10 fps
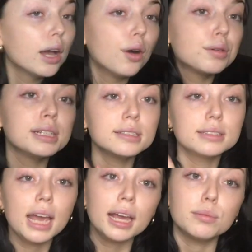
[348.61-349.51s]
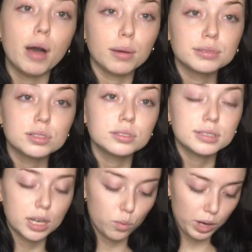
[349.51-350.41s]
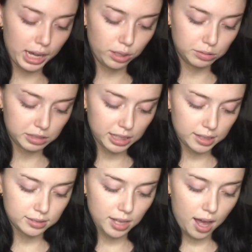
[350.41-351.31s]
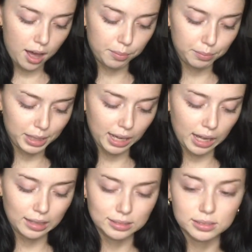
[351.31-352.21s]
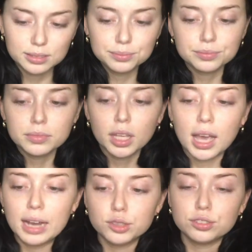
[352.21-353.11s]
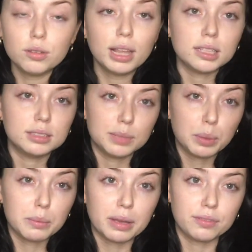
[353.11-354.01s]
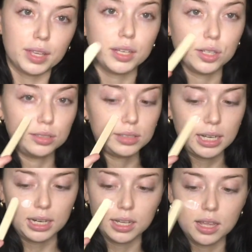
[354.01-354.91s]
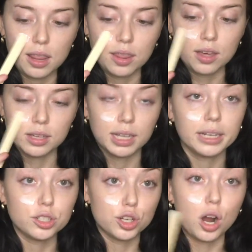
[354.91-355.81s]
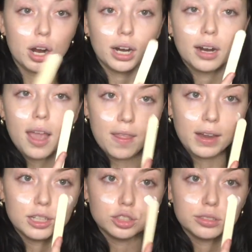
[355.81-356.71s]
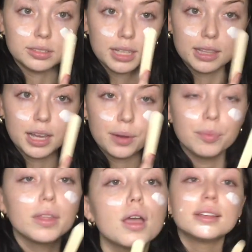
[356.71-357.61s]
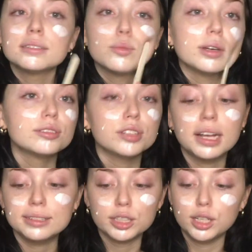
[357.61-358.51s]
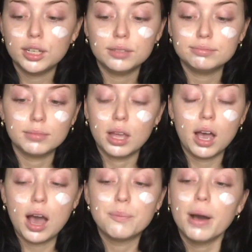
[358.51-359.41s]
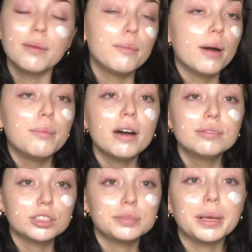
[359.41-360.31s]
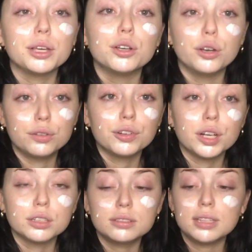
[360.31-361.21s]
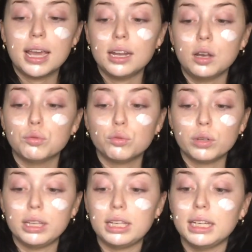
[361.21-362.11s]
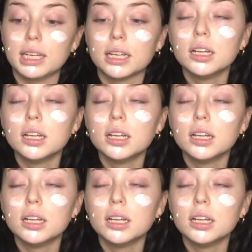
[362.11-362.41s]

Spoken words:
always take a popsicle stick when I use this because I just don't like dipping my fingers in the like jar and then it just sitting there. This moisturizer, above just being good for your skin and really